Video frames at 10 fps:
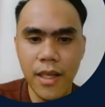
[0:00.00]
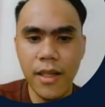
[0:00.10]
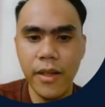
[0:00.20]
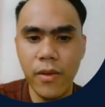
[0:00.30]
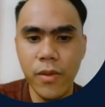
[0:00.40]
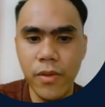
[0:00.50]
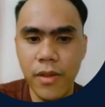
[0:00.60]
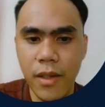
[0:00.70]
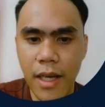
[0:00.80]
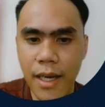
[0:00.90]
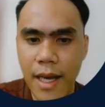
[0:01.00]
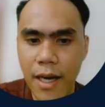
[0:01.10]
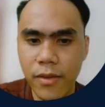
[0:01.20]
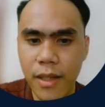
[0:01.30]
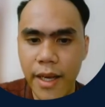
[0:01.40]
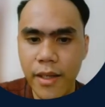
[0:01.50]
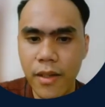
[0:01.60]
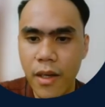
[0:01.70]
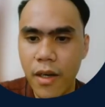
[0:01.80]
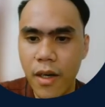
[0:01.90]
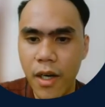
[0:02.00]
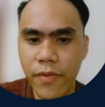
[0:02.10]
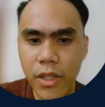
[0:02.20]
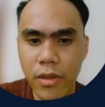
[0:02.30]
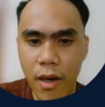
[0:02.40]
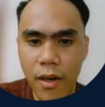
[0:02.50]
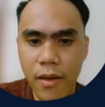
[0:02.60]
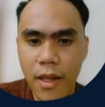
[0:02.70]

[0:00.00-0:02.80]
and include an outline of the talk